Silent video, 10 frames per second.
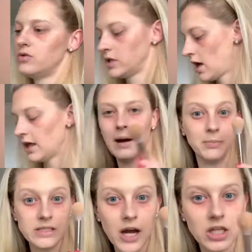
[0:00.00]
So
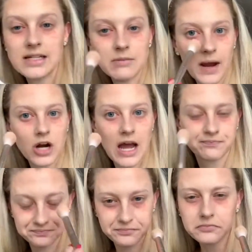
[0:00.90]
sometimes I will
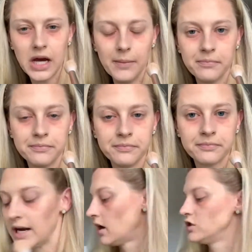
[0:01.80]
use the small
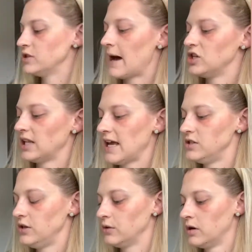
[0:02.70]
end of the Buff brush
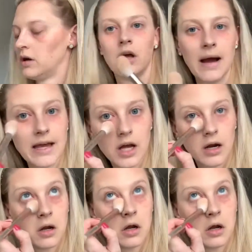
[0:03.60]
to go under my eyes,